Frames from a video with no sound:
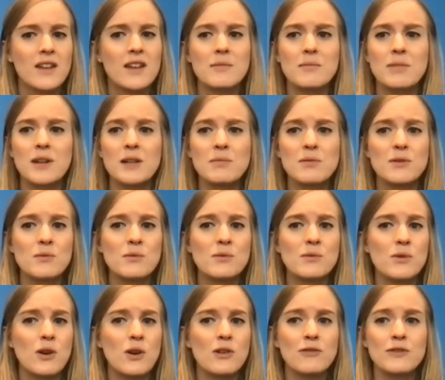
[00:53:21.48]
people
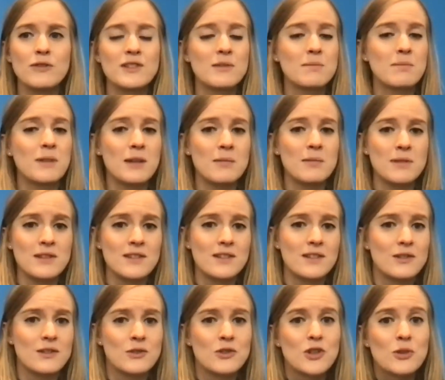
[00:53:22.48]
will offer to
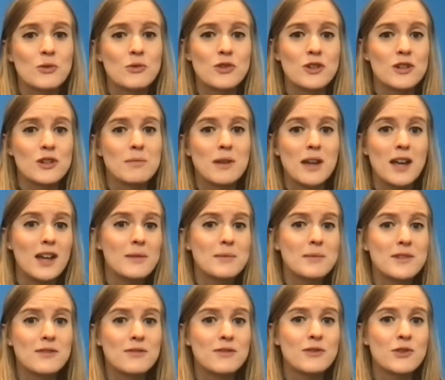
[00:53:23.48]
babysit your children,
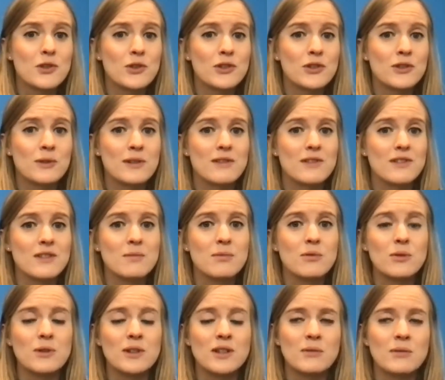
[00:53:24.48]
perhaps if you've got no other
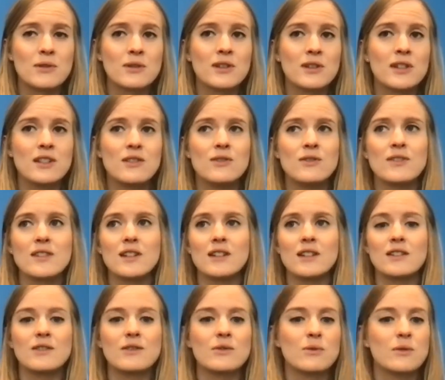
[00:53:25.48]
support network in New
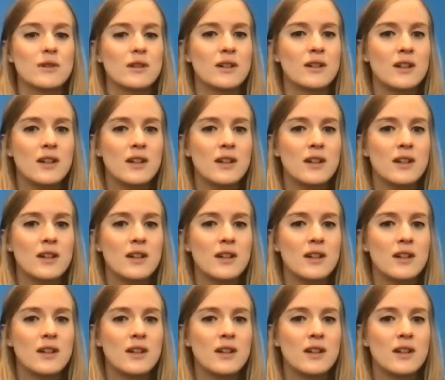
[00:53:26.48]
Zealand, or